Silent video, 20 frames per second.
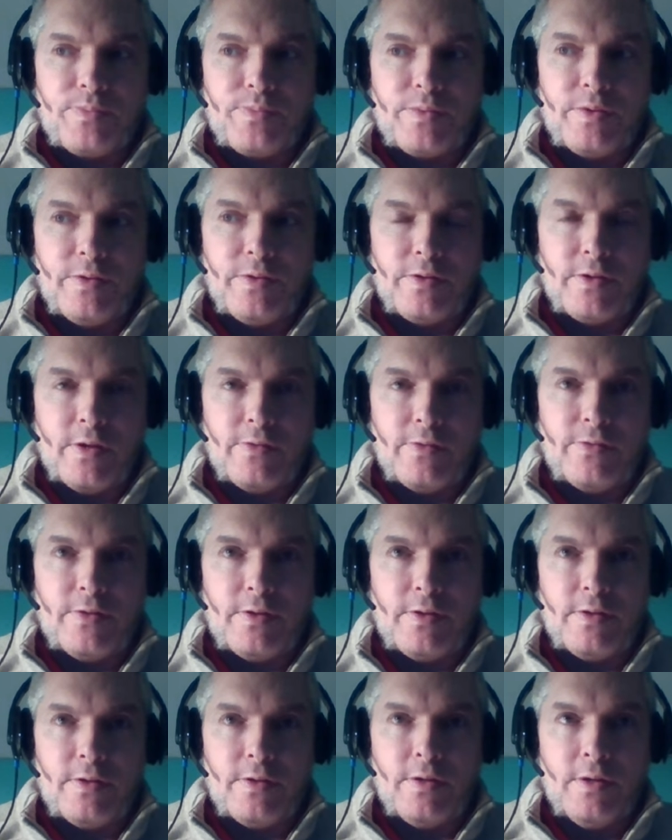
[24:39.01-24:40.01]

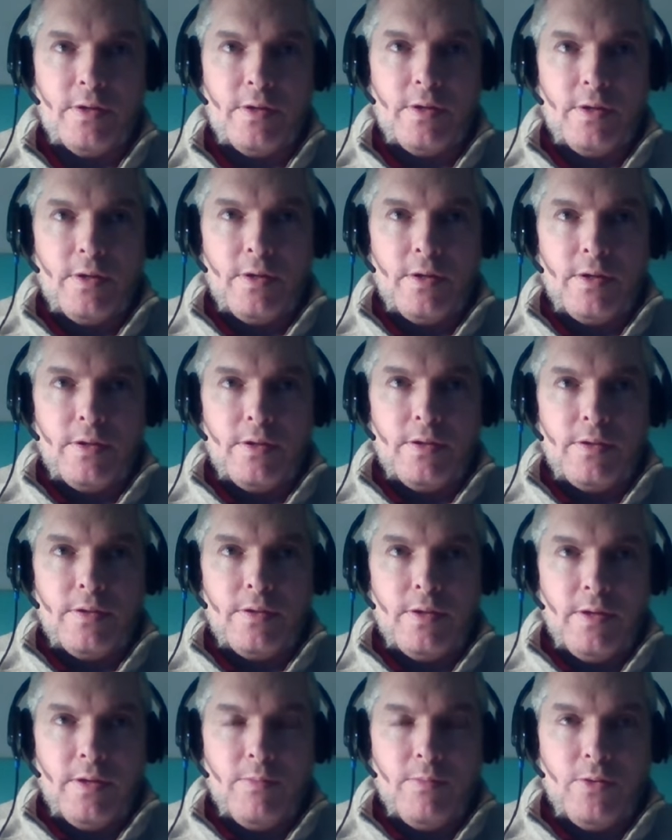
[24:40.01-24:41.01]
discussing
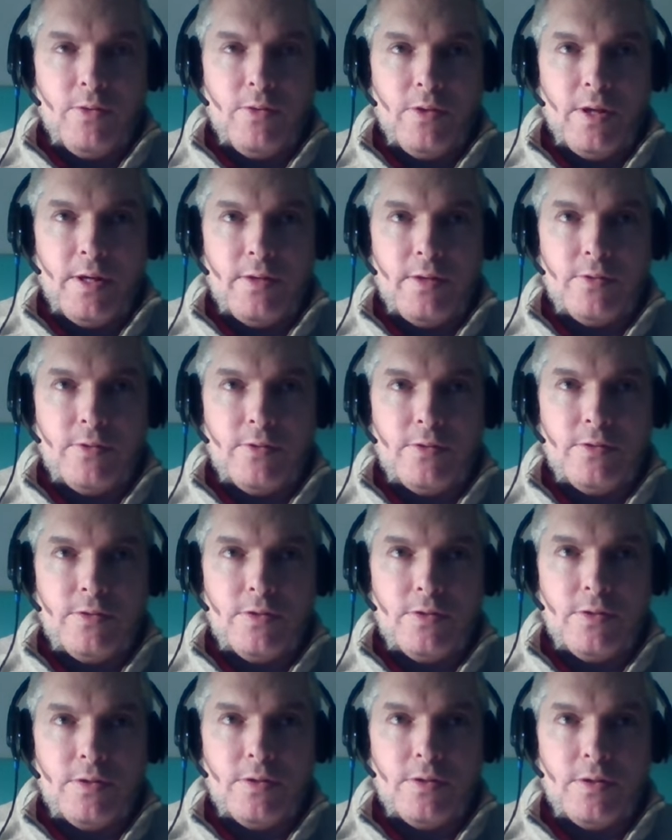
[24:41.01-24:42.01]
Hebrew
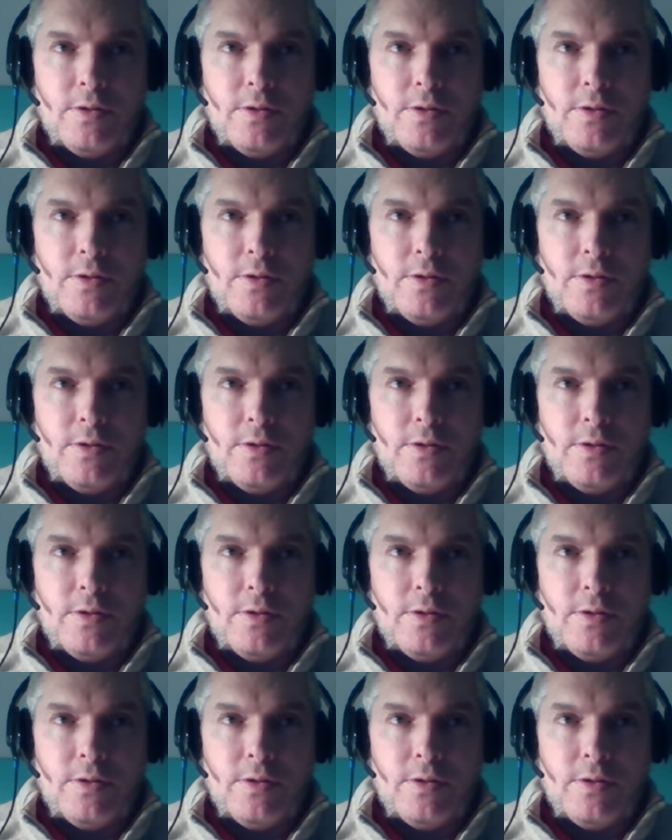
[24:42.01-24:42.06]
language,